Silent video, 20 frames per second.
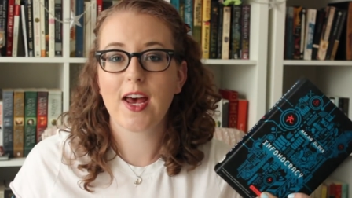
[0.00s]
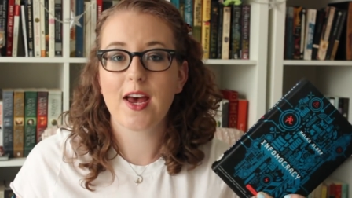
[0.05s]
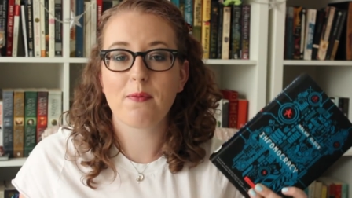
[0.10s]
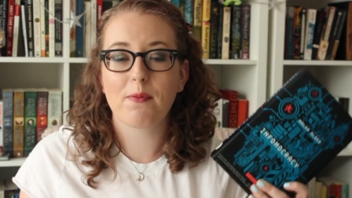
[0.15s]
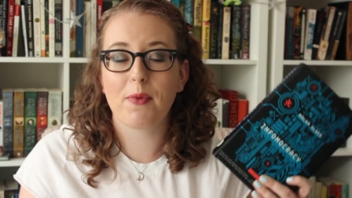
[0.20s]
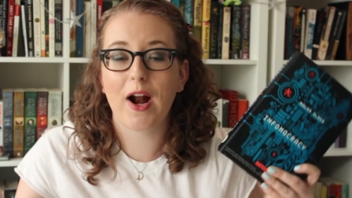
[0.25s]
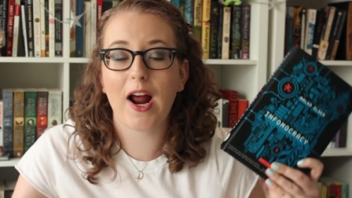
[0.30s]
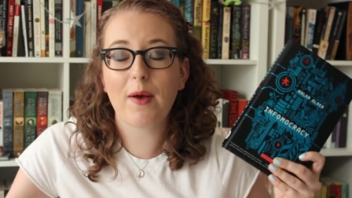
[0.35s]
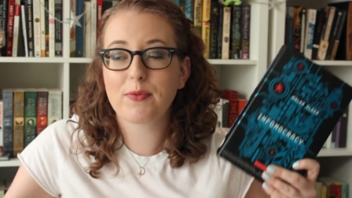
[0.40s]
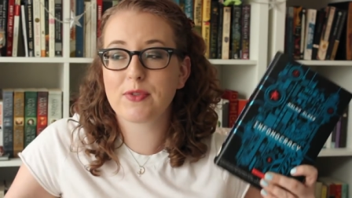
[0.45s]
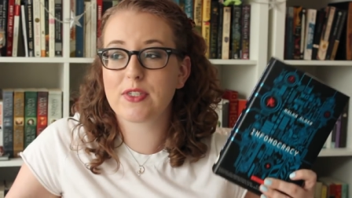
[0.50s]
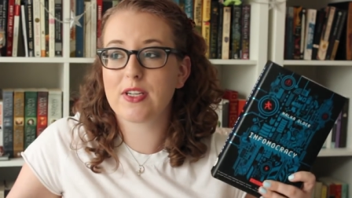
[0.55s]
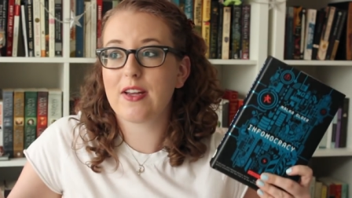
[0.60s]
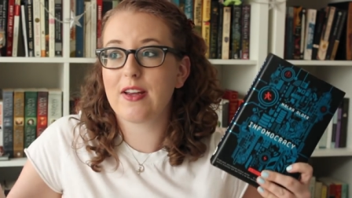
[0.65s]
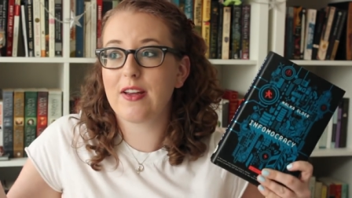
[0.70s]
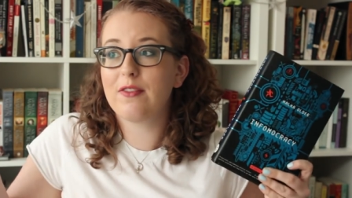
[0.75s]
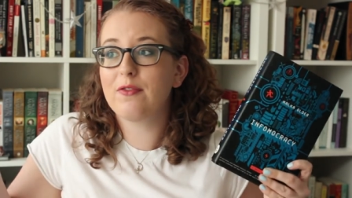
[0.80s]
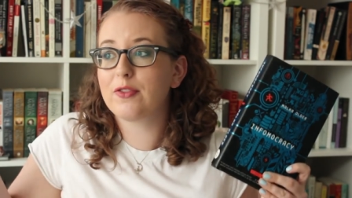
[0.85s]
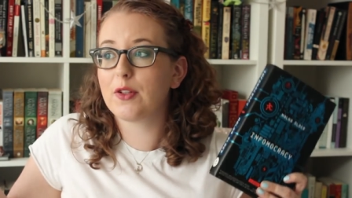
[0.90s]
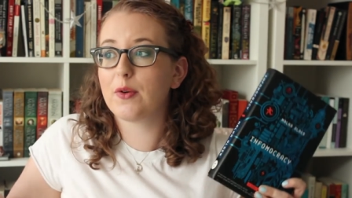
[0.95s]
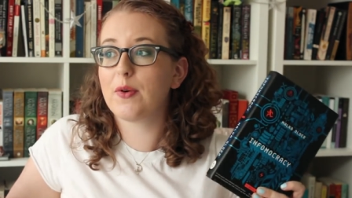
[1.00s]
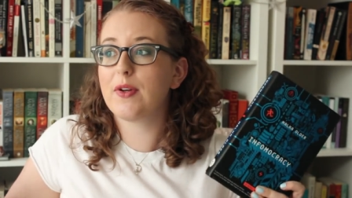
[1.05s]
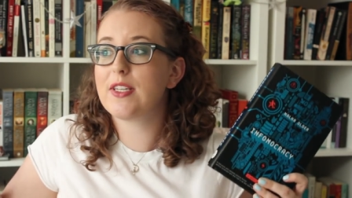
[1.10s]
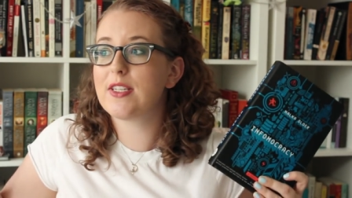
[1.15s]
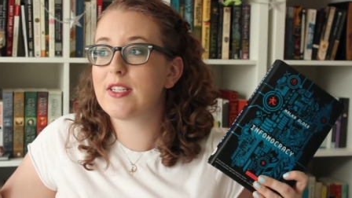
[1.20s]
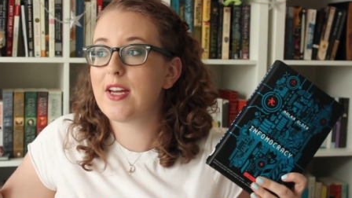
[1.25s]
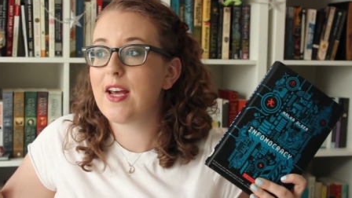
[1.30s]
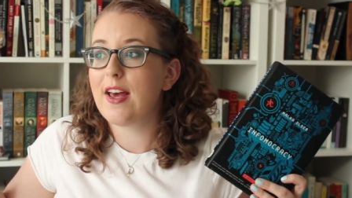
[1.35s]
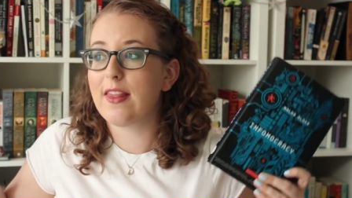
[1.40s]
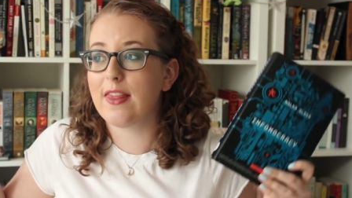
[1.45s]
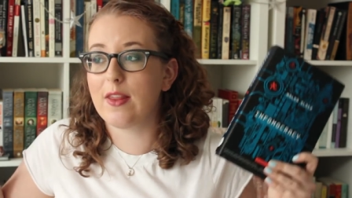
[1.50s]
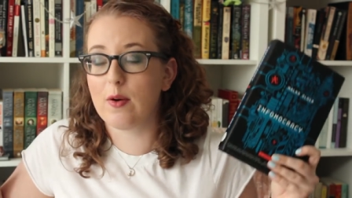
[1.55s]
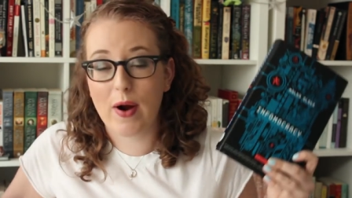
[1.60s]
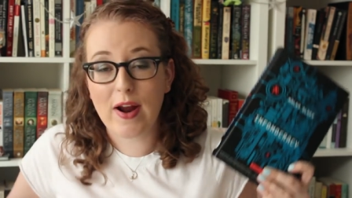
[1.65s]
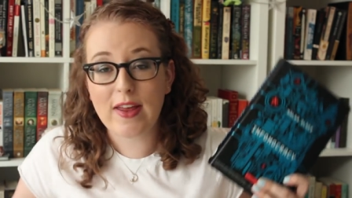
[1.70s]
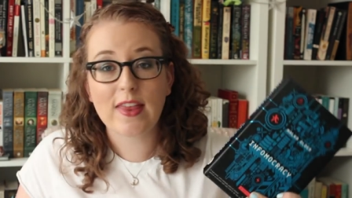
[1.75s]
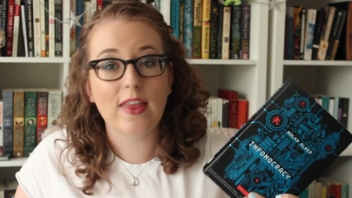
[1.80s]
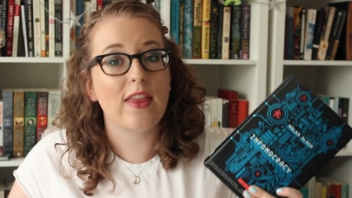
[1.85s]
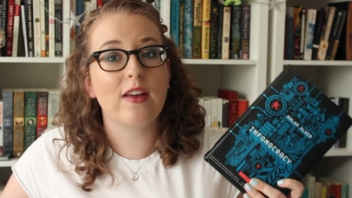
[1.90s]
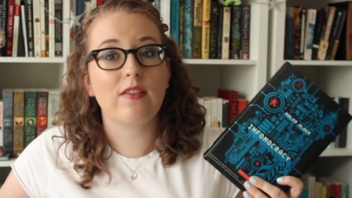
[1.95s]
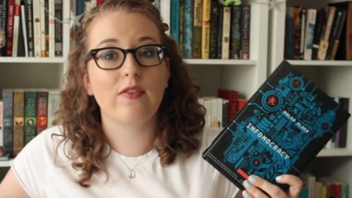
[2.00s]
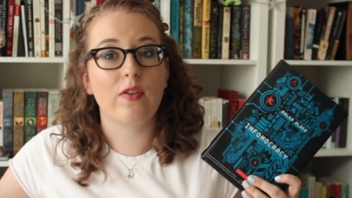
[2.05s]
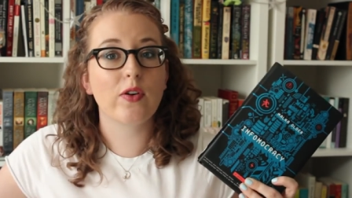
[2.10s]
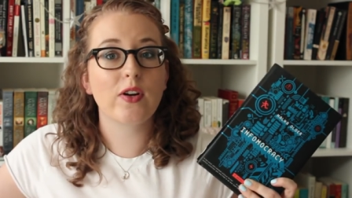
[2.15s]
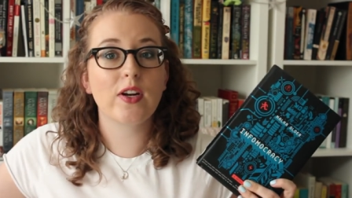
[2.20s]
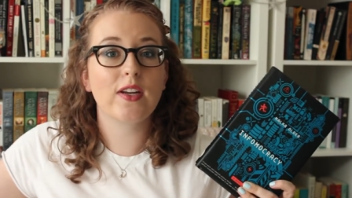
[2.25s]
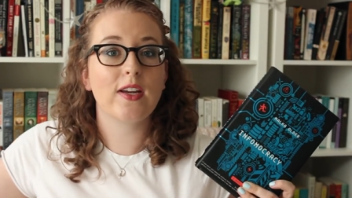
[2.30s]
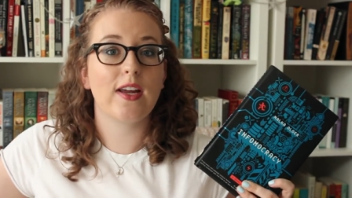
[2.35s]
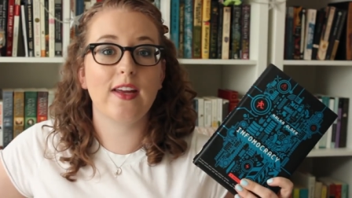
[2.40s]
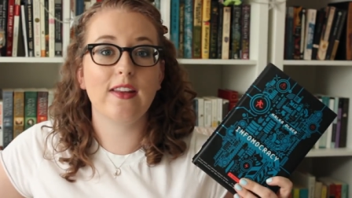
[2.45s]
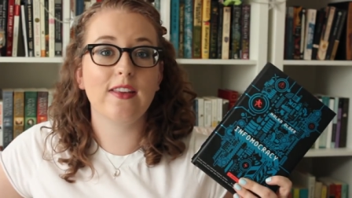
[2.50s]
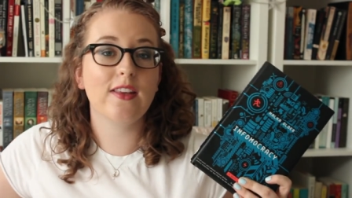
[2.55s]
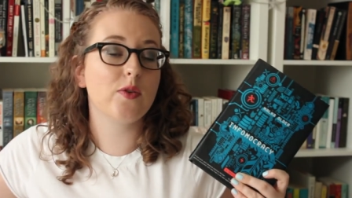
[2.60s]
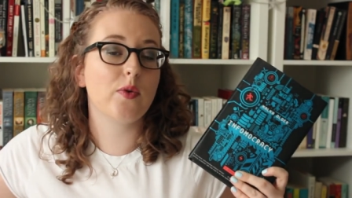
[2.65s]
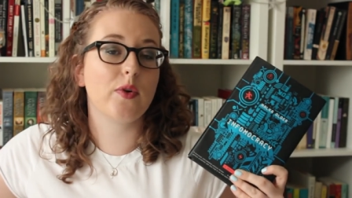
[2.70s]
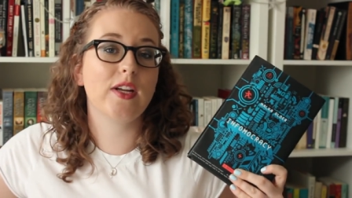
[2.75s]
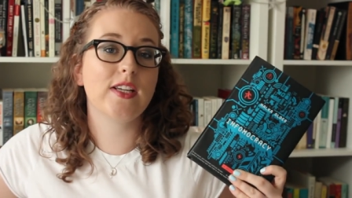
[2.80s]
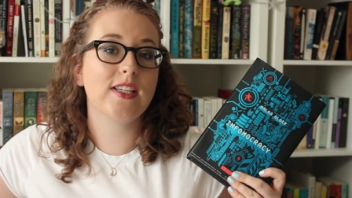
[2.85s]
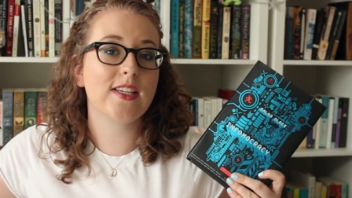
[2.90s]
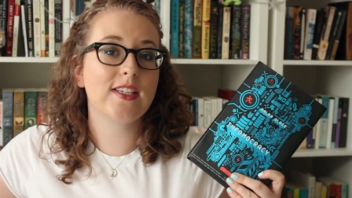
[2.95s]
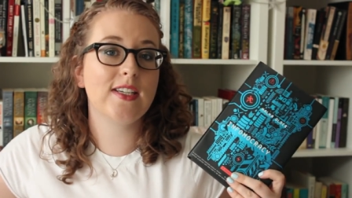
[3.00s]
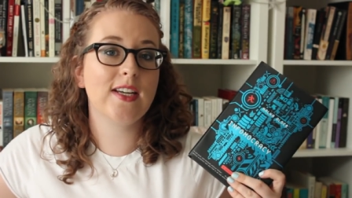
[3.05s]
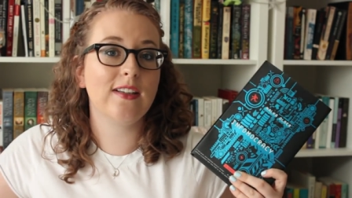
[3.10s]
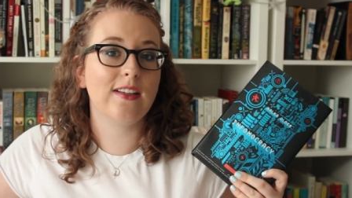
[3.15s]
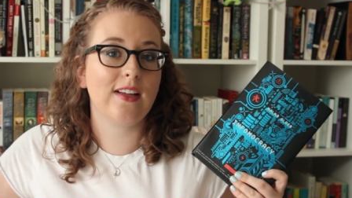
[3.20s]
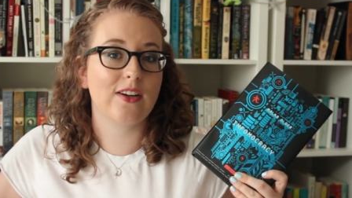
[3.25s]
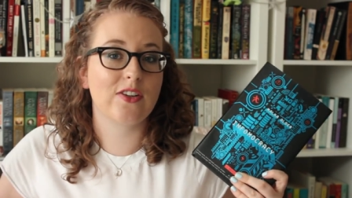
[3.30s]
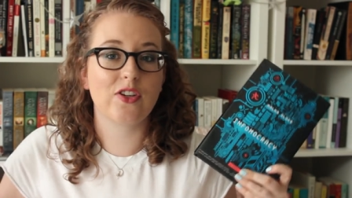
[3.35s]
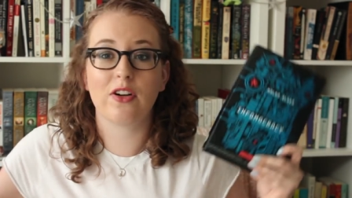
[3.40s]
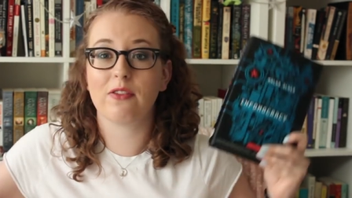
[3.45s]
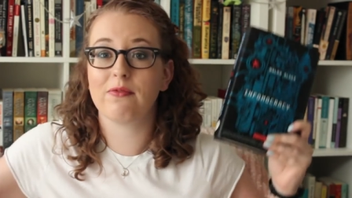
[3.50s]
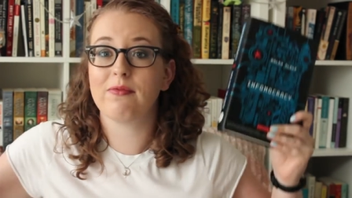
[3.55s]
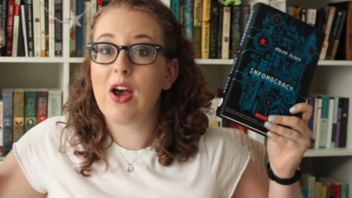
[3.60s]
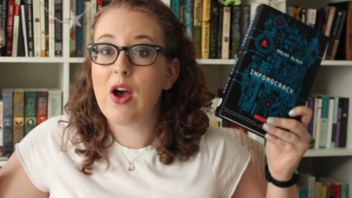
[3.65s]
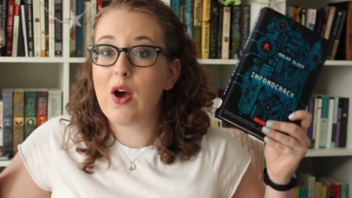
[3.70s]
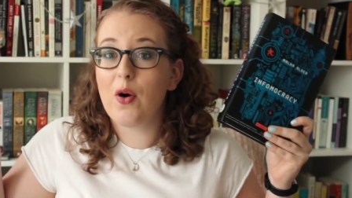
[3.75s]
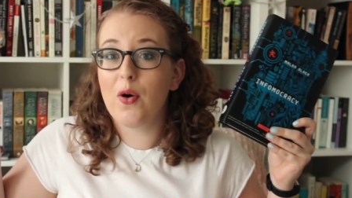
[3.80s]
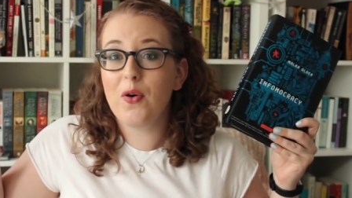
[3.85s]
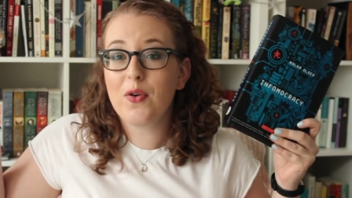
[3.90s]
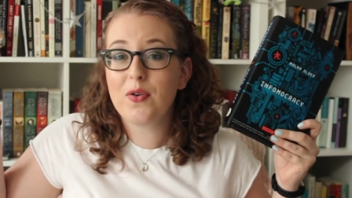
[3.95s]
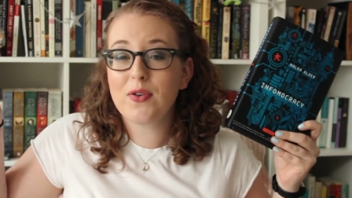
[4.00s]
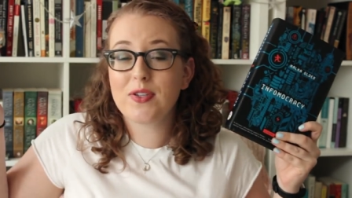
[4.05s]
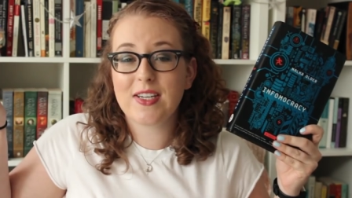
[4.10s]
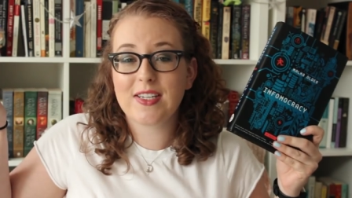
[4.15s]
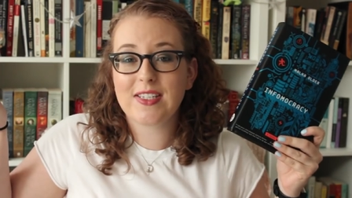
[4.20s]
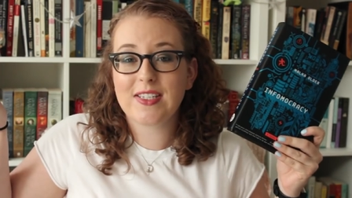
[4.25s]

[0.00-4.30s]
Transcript: perhaps influenced the way that they voted in the twenty sixteen election. Who's to